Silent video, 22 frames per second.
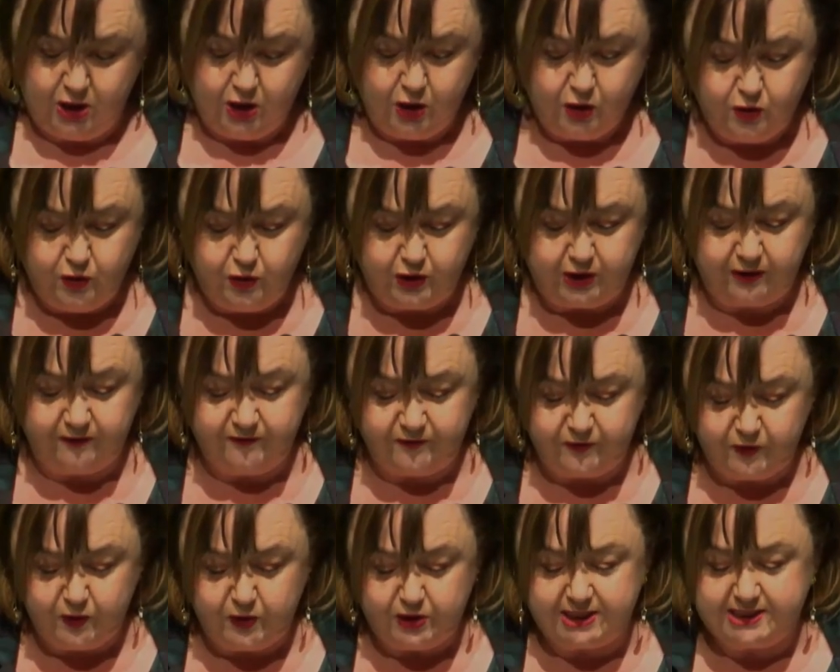You can
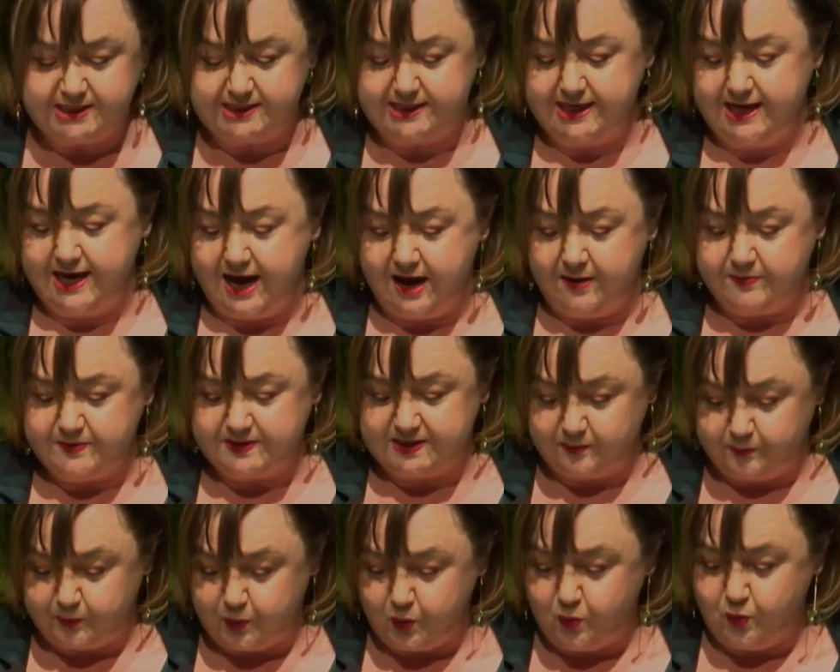further see our
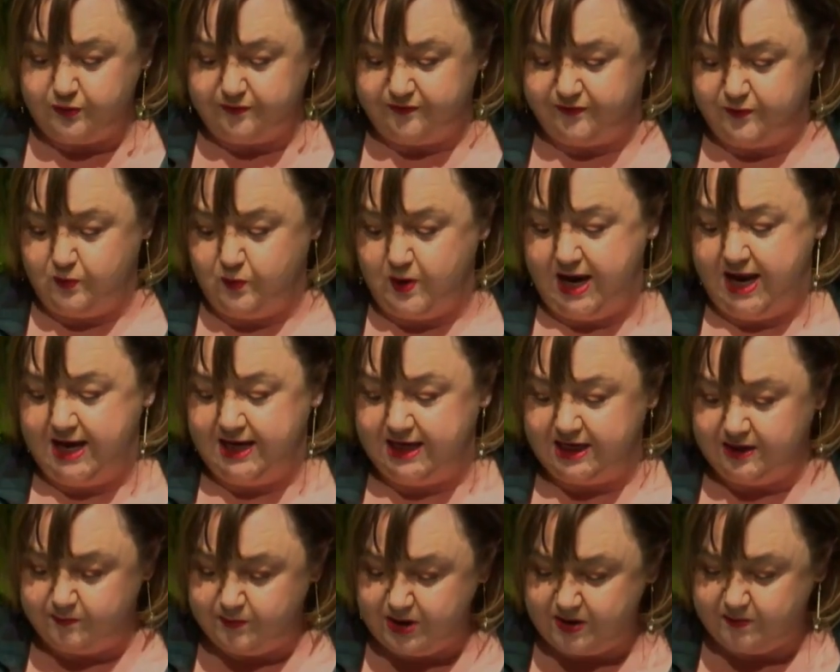support for and
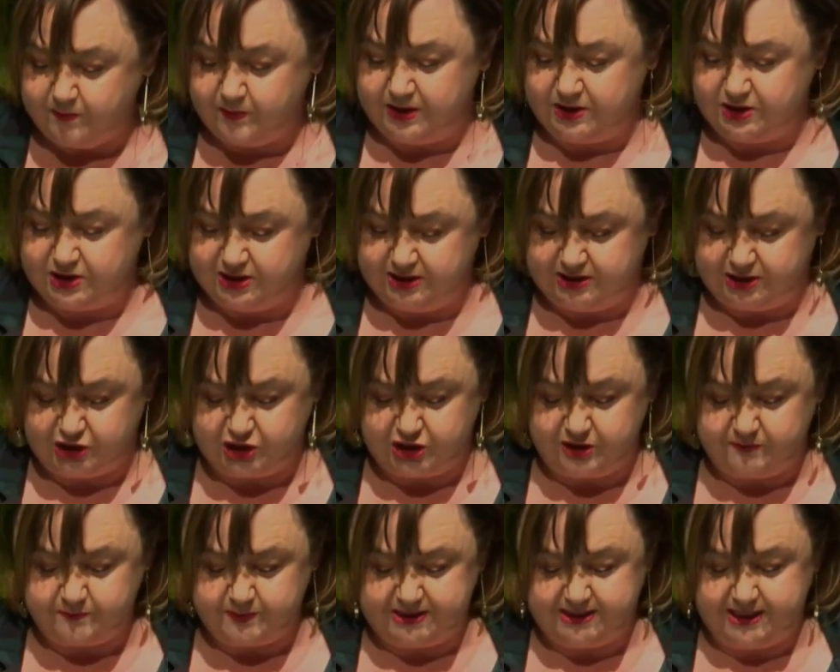commitment to the
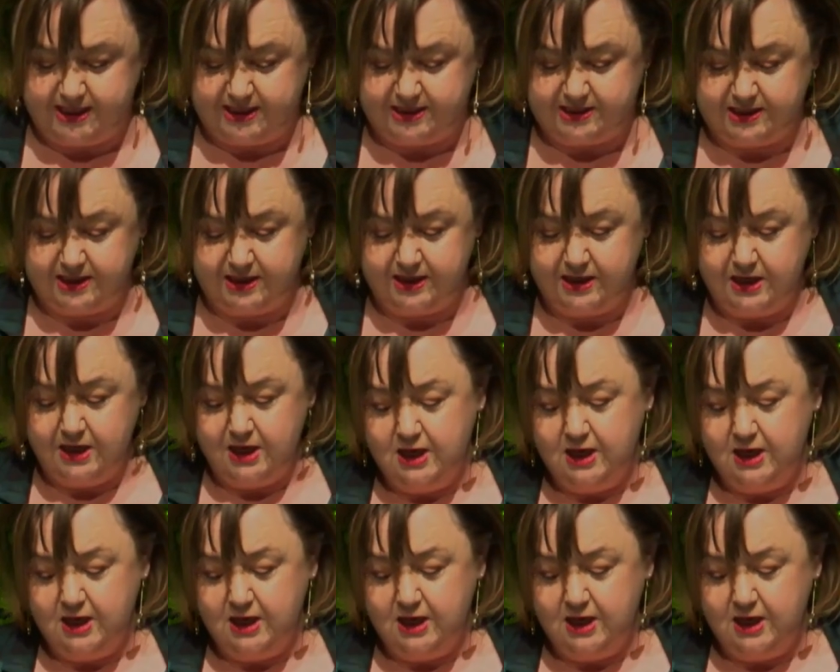CHIP sector